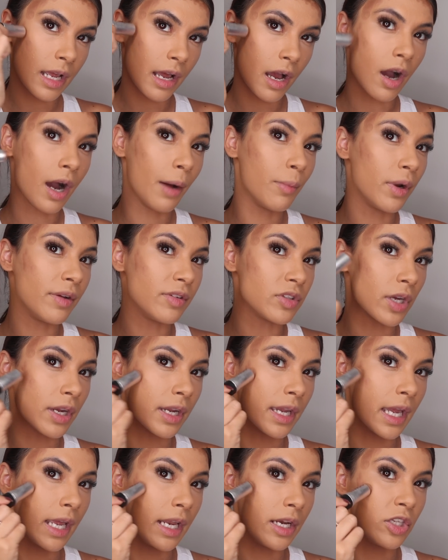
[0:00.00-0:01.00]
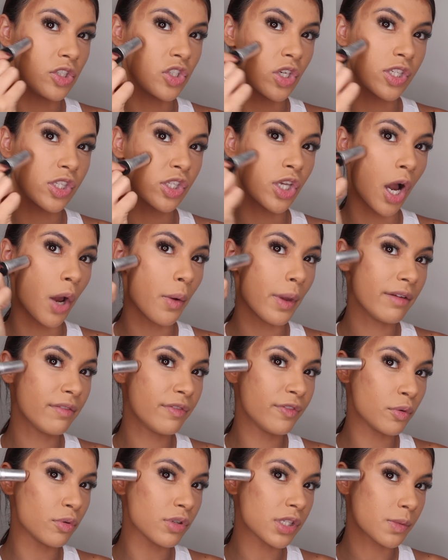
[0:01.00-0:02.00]
I'm not even joking, just go in
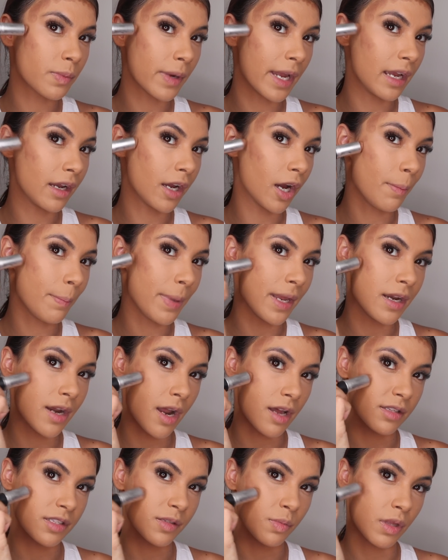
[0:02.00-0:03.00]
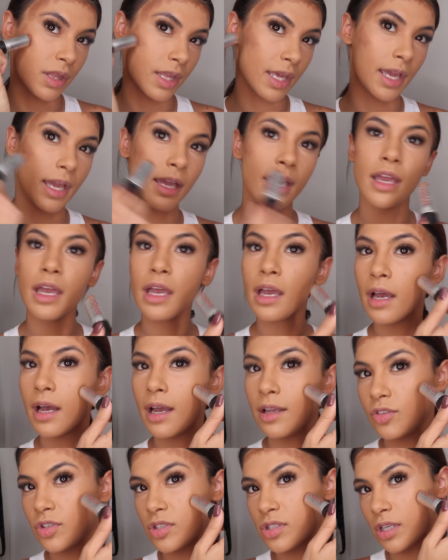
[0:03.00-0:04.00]
full swing, go a bit nuts with it,
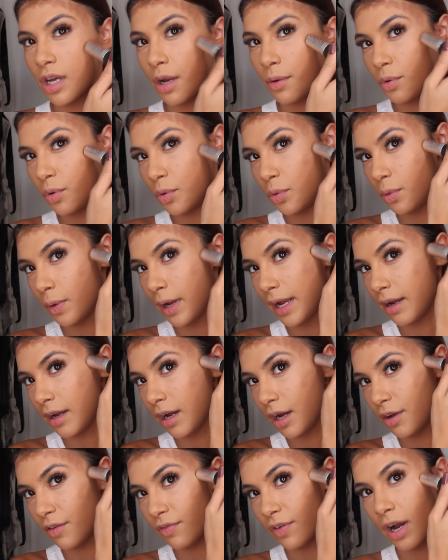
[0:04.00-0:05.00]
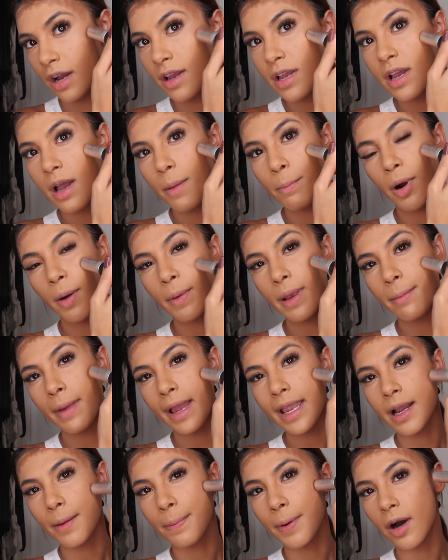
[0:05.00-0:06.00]
and just go all the way over. Probably
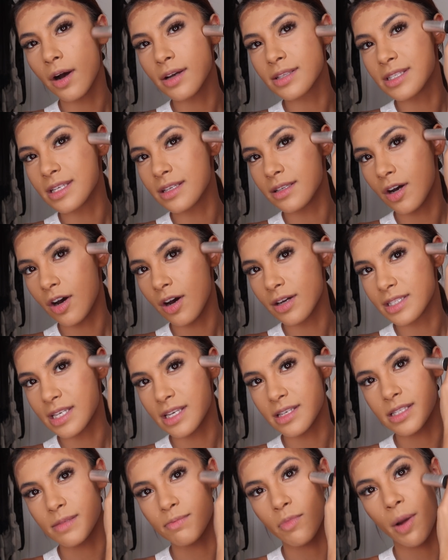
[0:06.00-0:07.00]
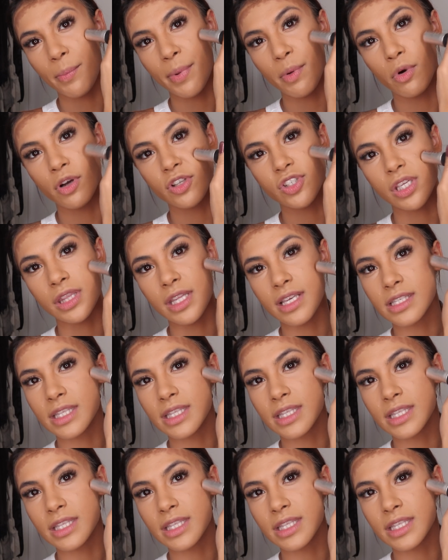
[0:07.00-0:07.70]
makeup artists might be watching this